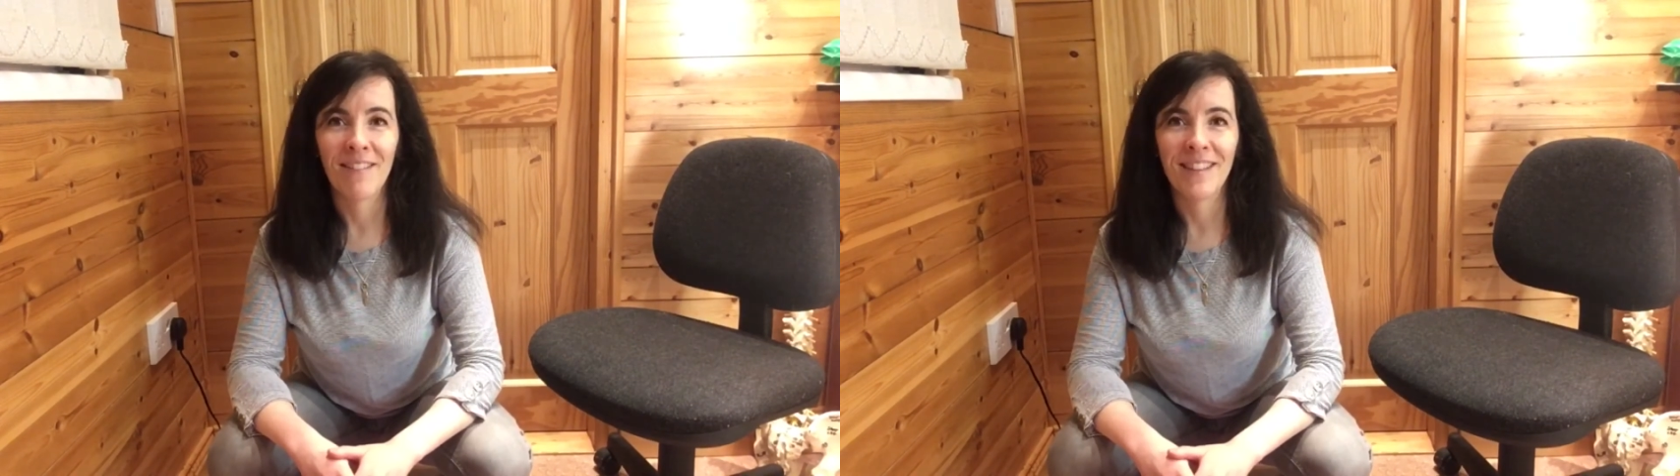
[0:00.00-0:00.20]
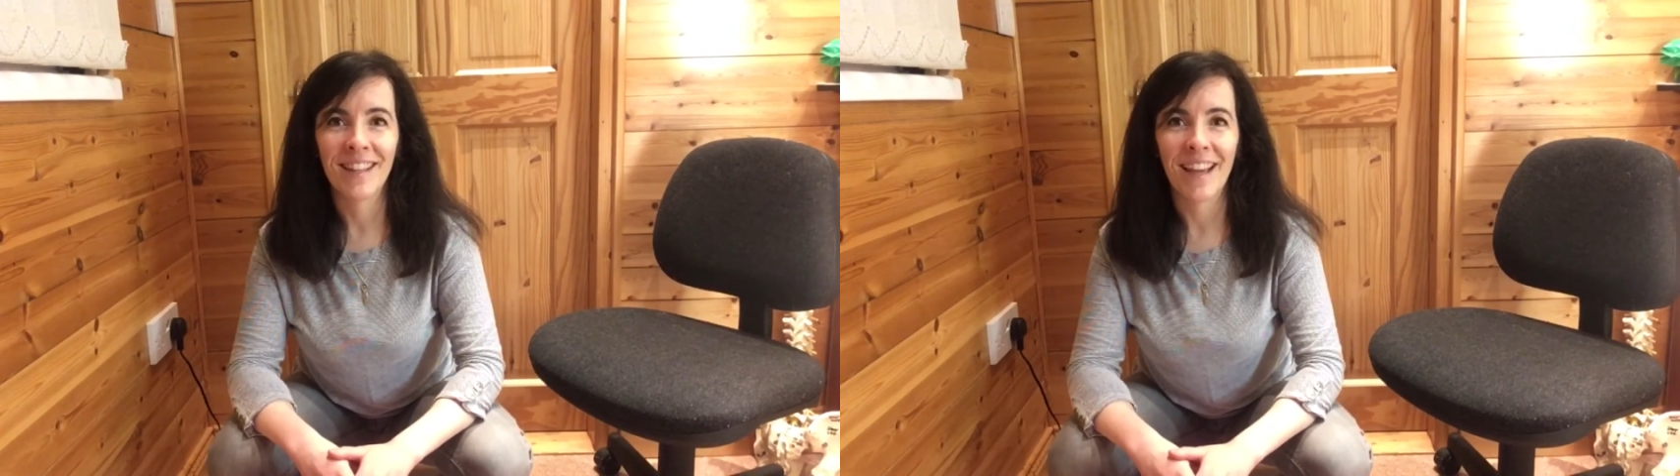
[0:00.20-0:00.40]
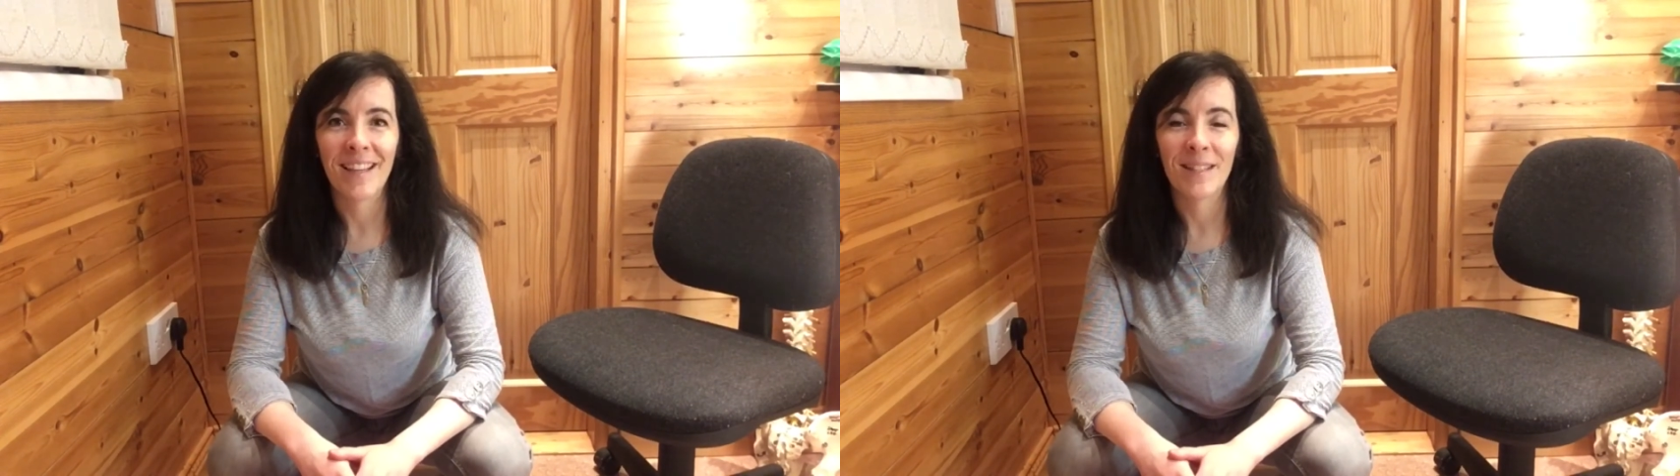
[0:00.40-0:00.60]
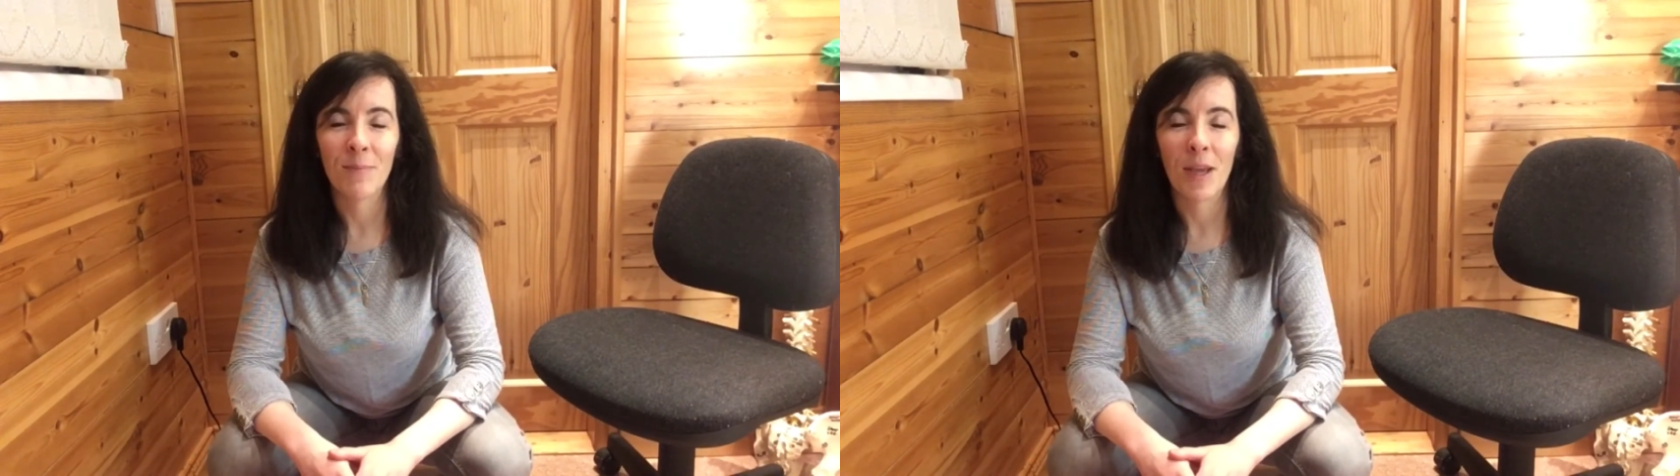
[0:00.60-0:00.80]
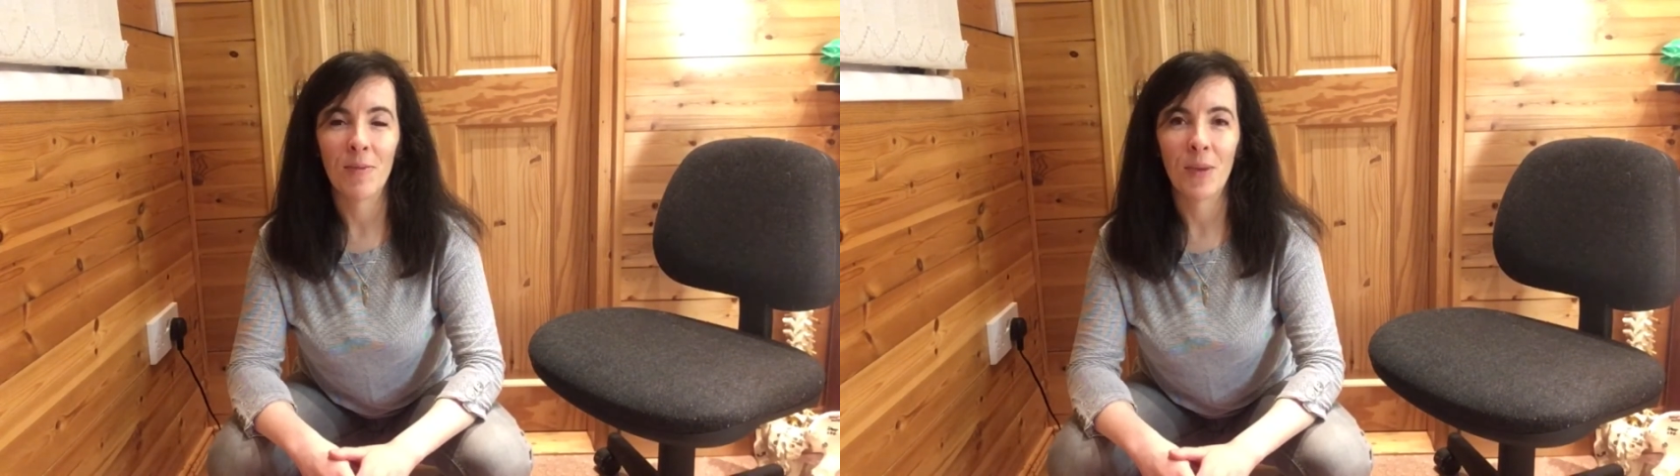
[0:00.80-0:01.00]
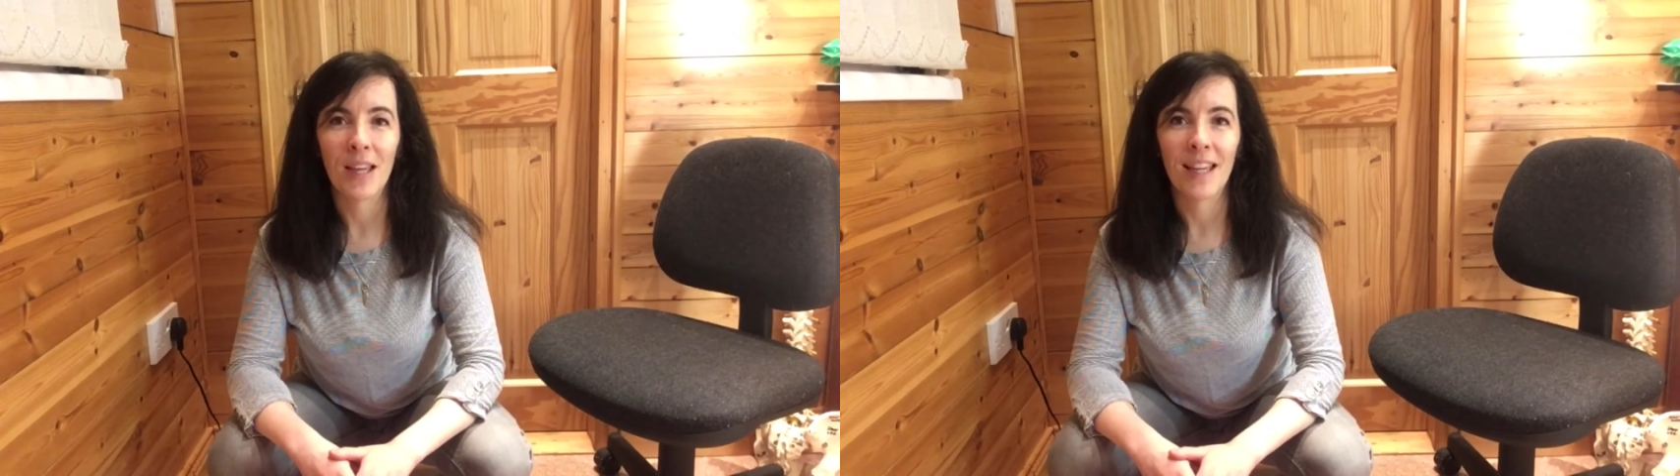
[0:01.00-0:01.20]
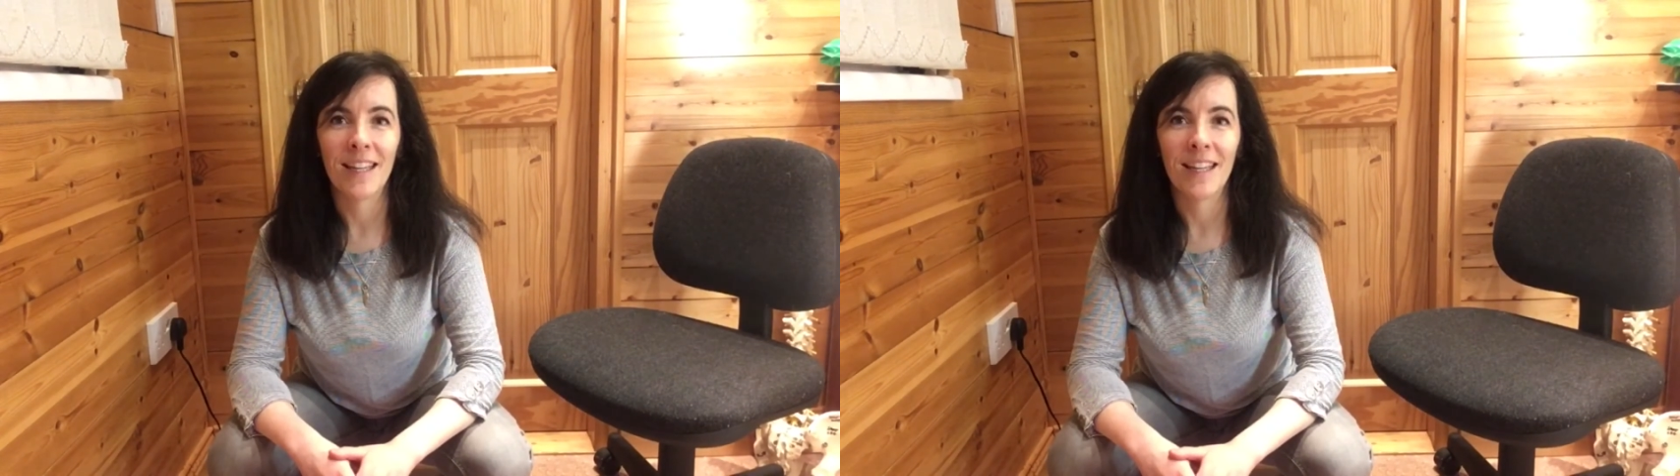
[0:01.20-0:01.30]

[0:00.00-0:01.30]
the case may be.